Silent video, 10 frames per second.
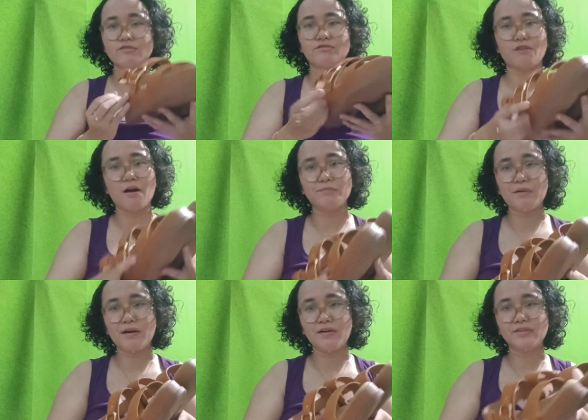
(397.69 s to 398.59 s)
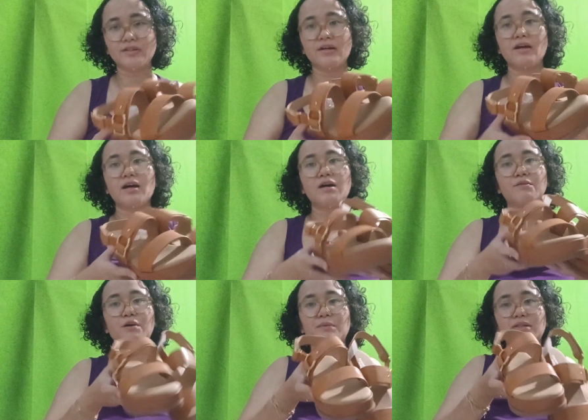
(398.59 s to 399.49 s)
Rockport
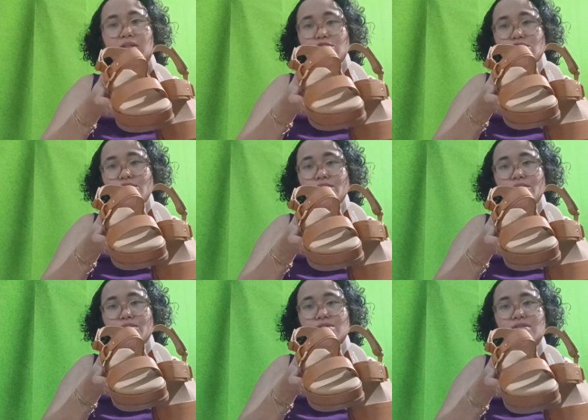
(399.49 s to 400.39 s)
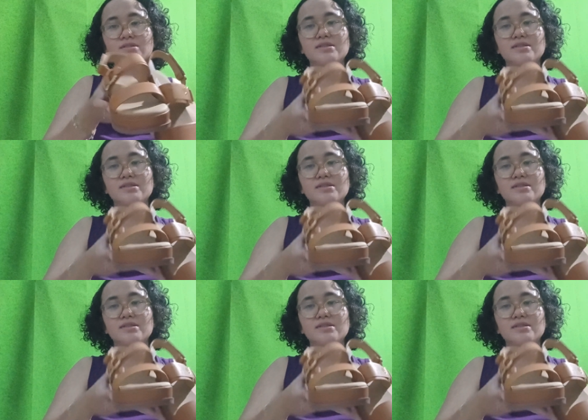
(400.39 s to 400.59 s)
woman shoes.